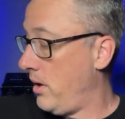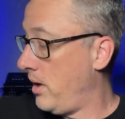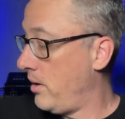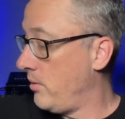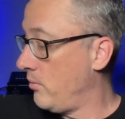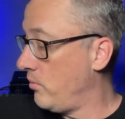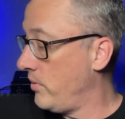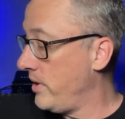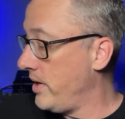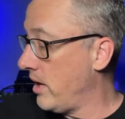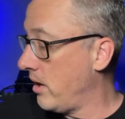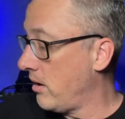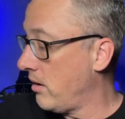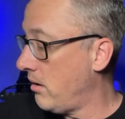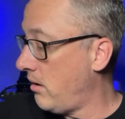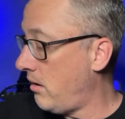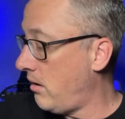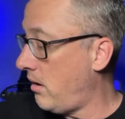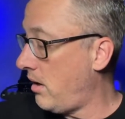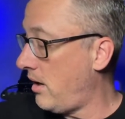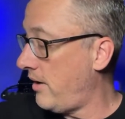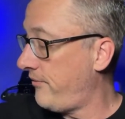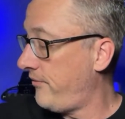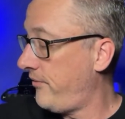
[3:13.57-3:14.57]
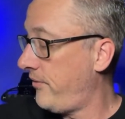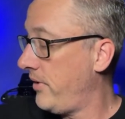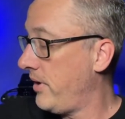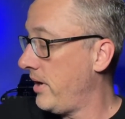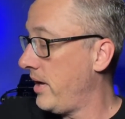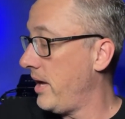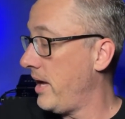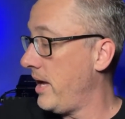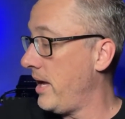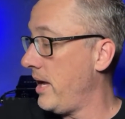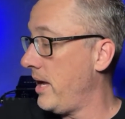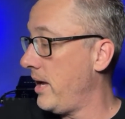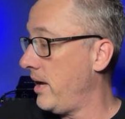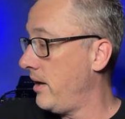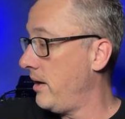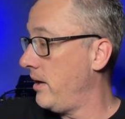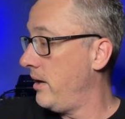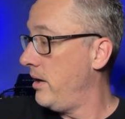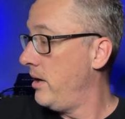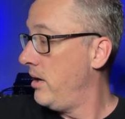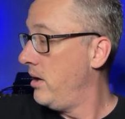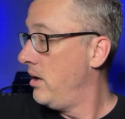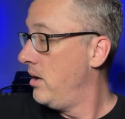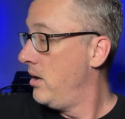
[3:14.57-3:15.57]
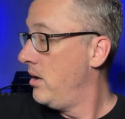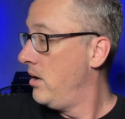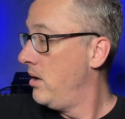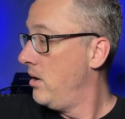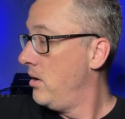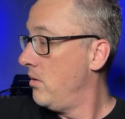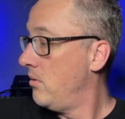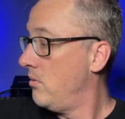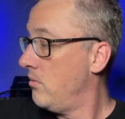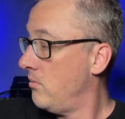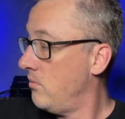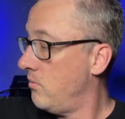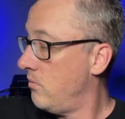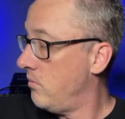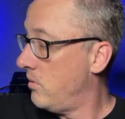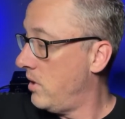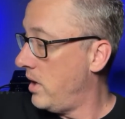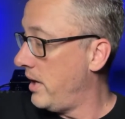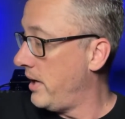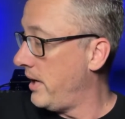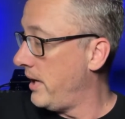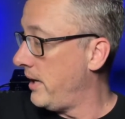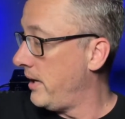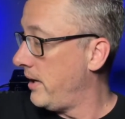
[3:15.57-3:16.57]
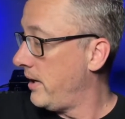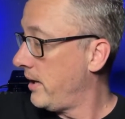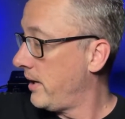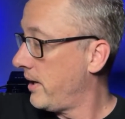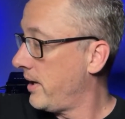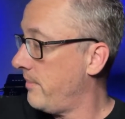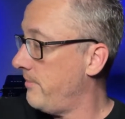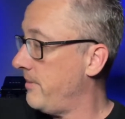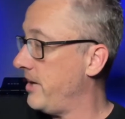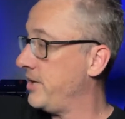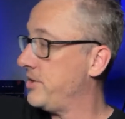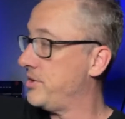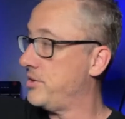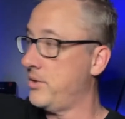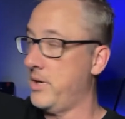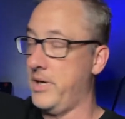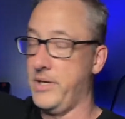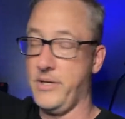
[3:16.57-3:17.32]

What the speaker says: And we are off and running. Gotta make sure I